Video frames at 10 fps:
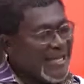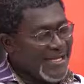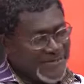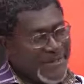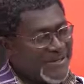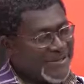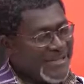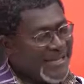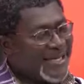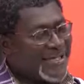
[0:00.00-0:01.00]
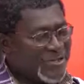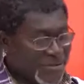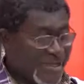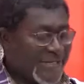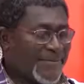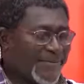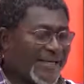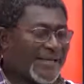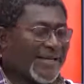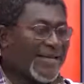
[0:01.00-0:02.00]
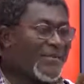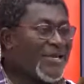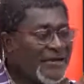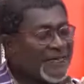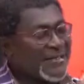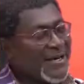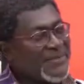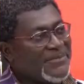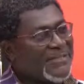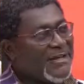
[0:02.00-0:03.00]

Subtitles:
espouse shortly. But let me give some